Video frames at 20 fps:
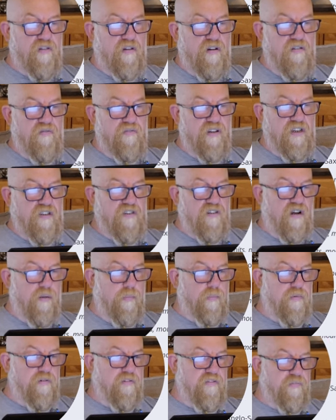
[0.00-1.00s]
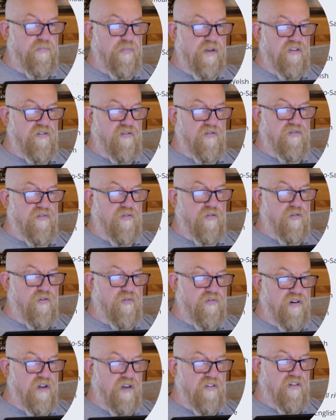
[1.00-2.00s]
So things like brough means
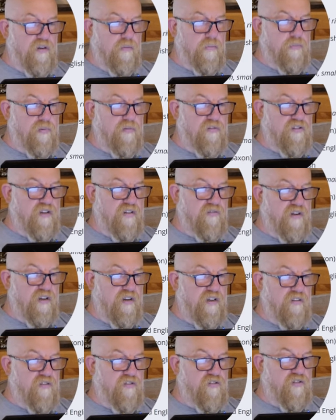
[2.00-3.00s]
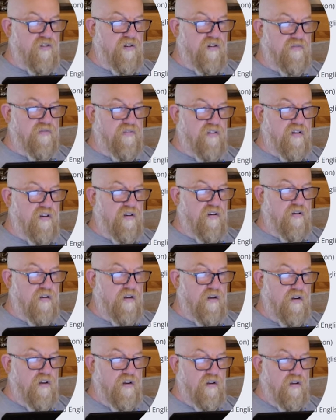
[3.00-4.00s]
fort, for example. So if I go and try and find
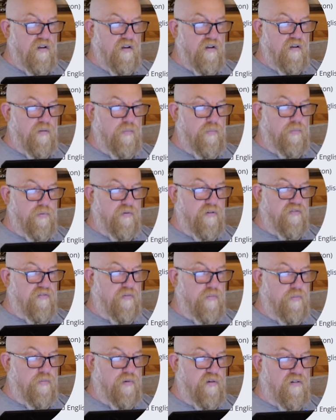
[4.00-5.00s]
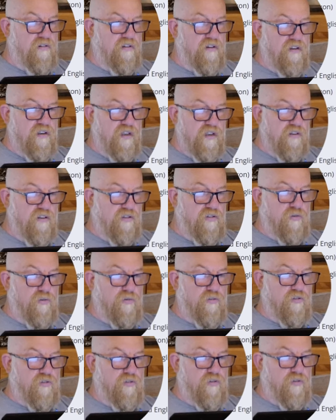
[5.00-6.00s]
uh, brough and borough, there's
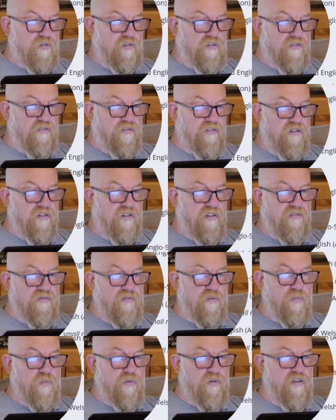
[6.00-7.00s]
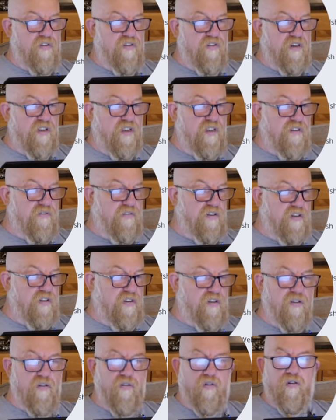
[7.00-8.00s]
all sorts of uh, different words in here that you
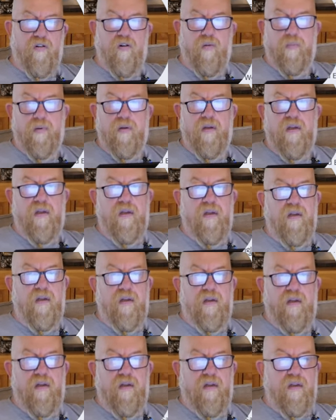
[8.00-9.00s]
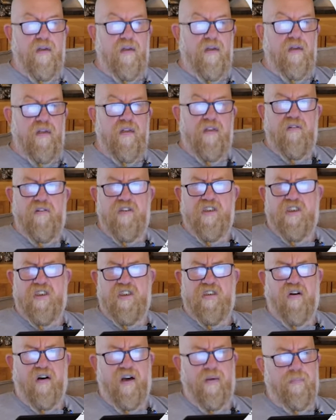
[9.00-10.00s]
can look up. Uh, there is a
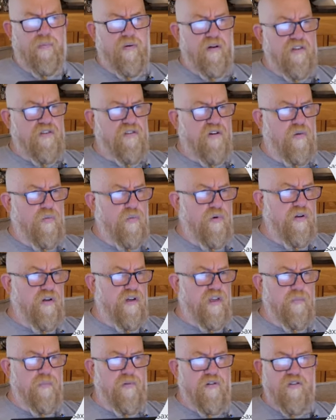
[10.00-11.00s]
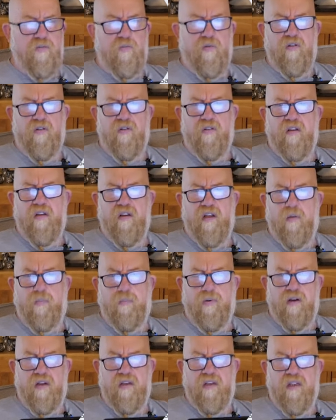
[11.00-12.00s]
site, but it's not working. But there's one I'll
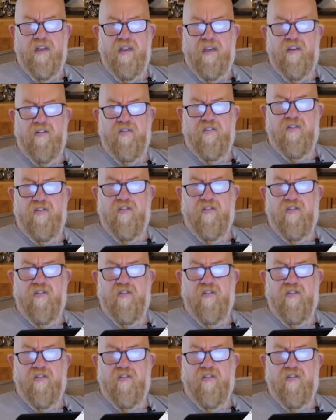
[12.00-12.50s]
put in the links.